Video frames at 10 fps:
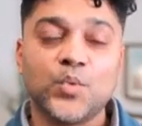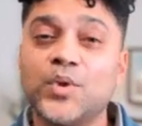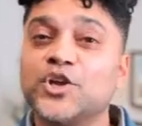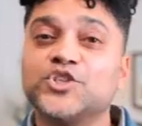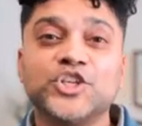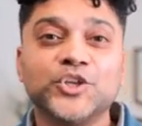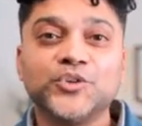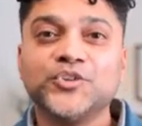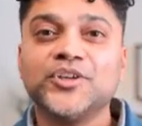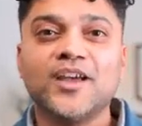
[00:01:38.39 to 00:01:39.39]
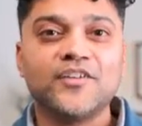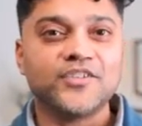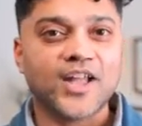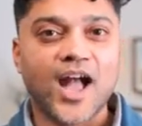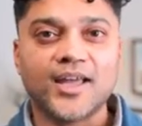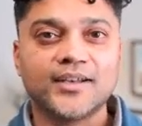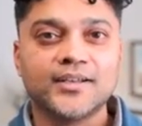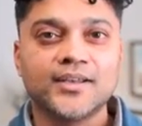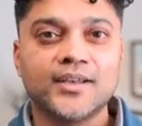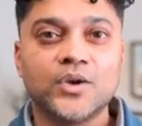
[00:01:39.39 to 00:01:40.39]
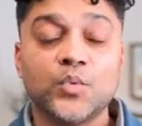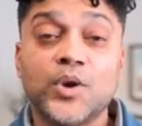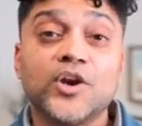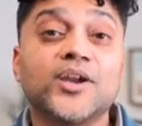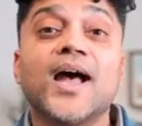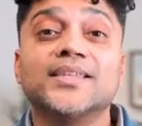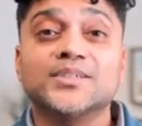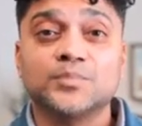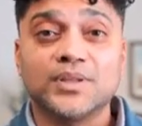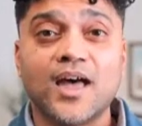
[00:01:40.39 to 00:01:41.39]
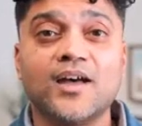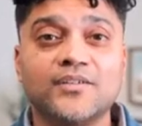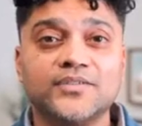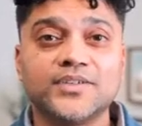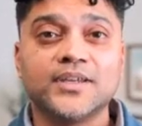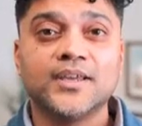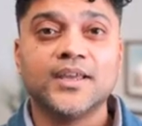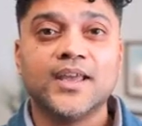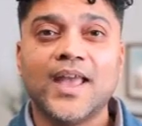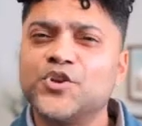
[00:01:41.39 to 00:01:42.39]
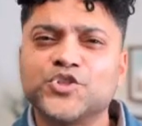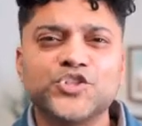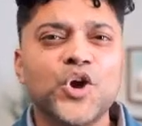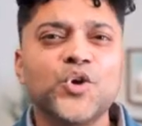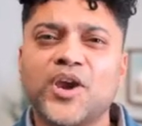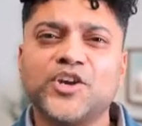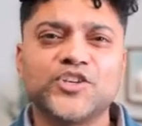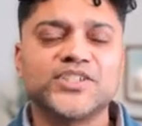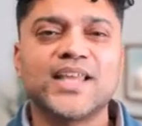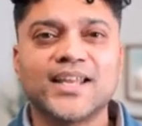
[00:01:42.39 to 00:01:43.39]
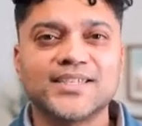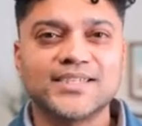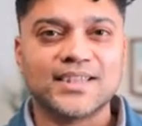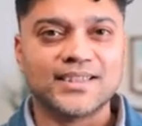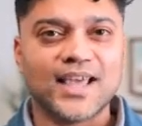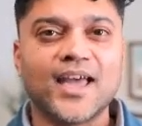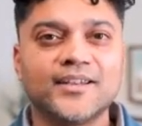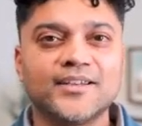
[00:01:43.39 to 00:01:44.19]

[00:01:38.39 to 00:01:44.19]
We are children of God, we are God's beloved, and there's no greater status than that.